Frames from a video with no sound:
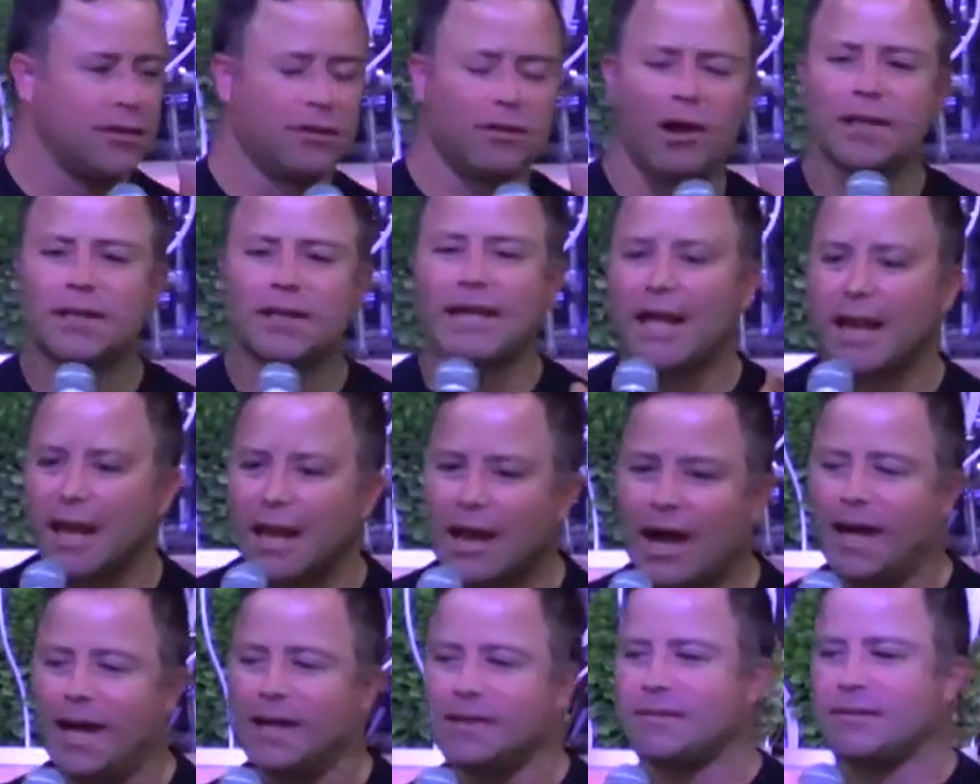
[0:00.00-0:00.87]
not
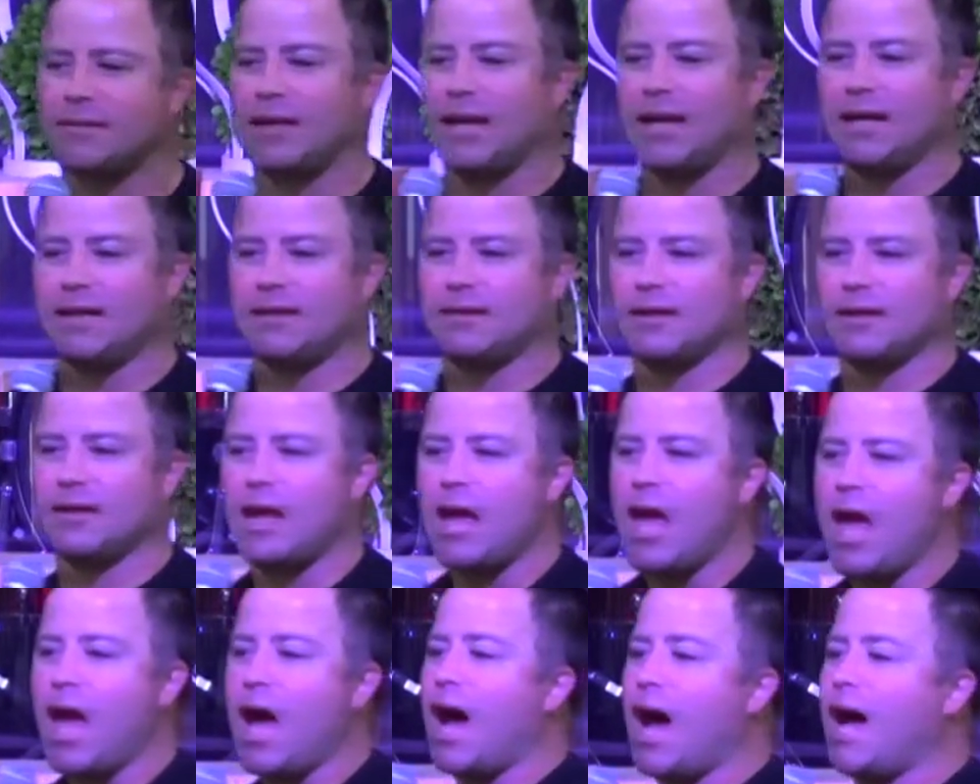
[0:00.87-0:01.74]
getting isolated.
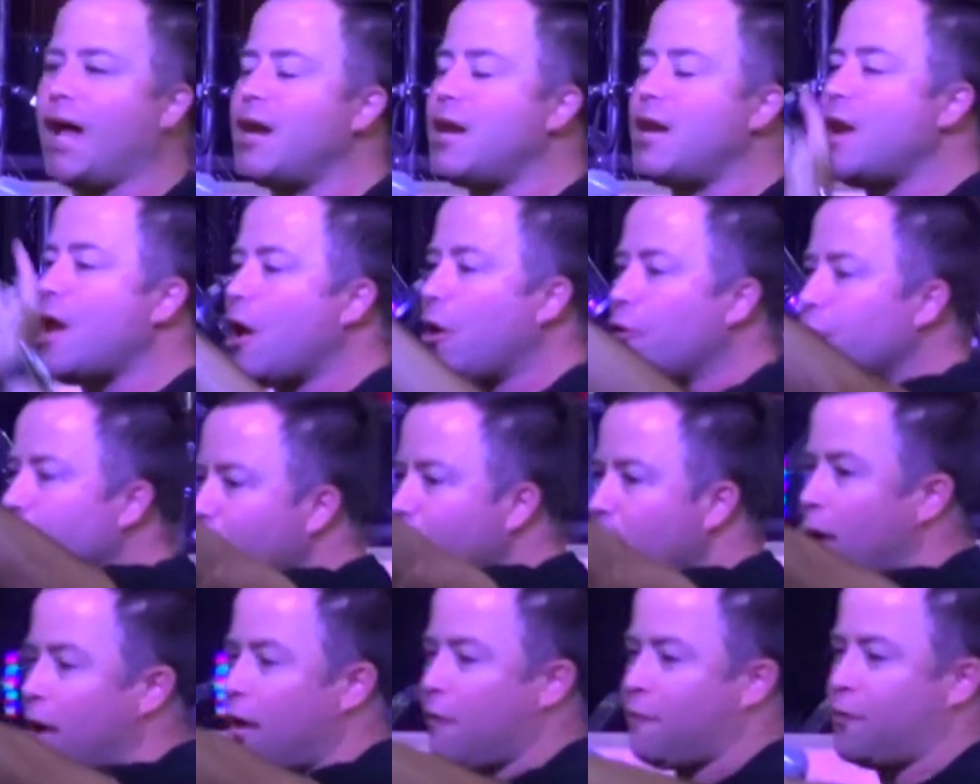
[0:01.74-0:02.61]
I know you're
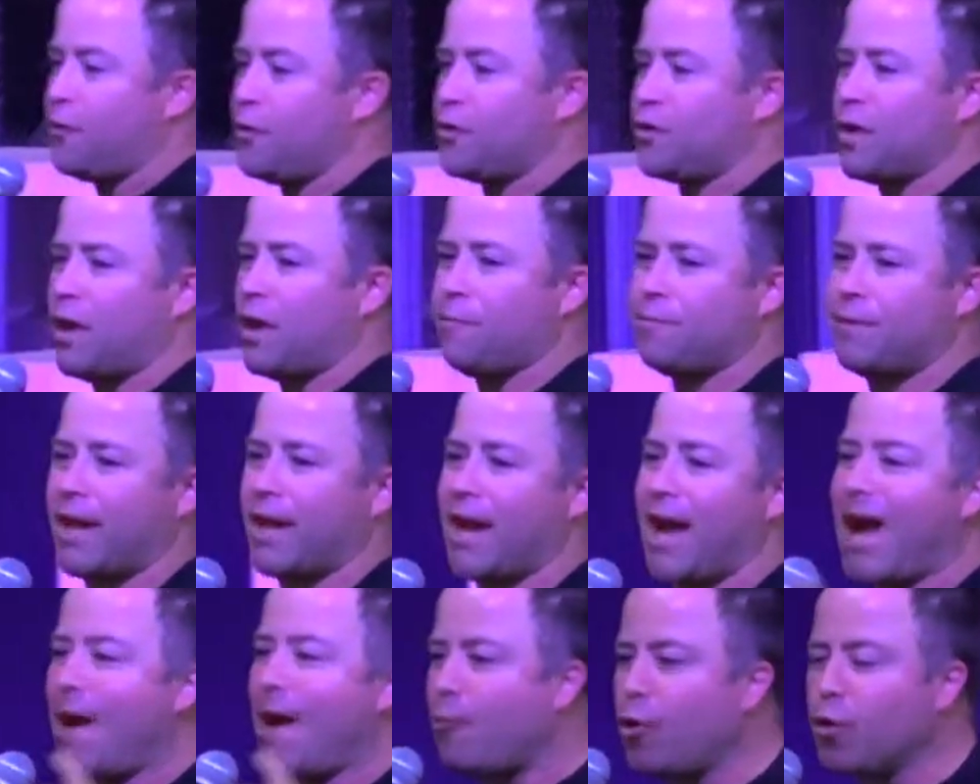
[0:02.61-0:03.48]
going through something.
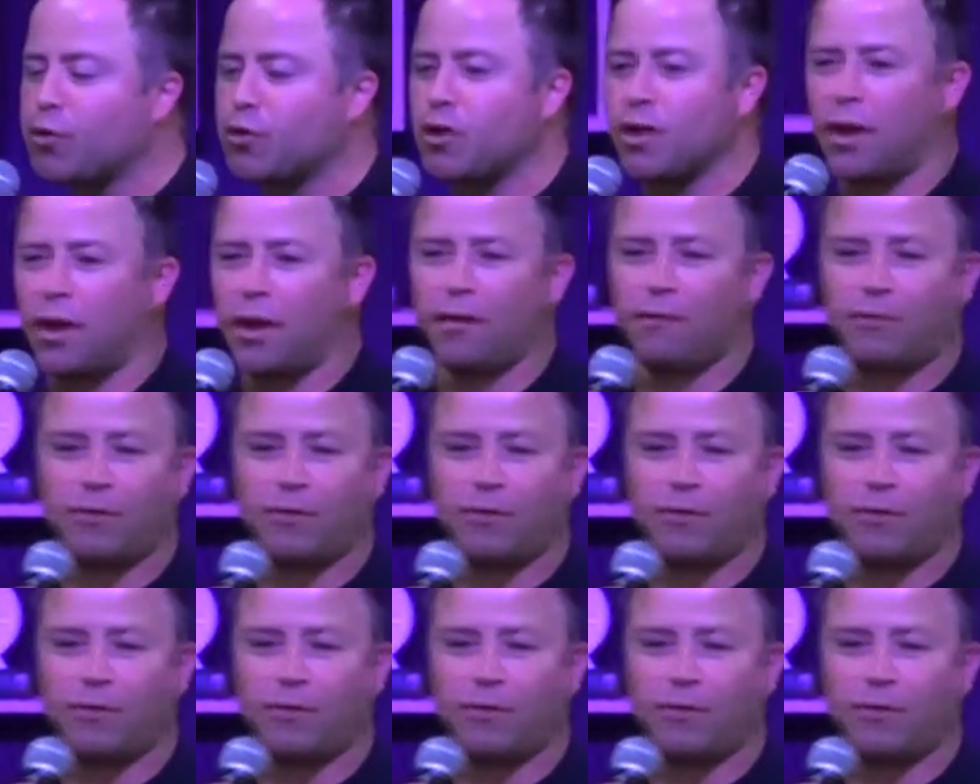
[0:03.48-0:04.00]
I'm also going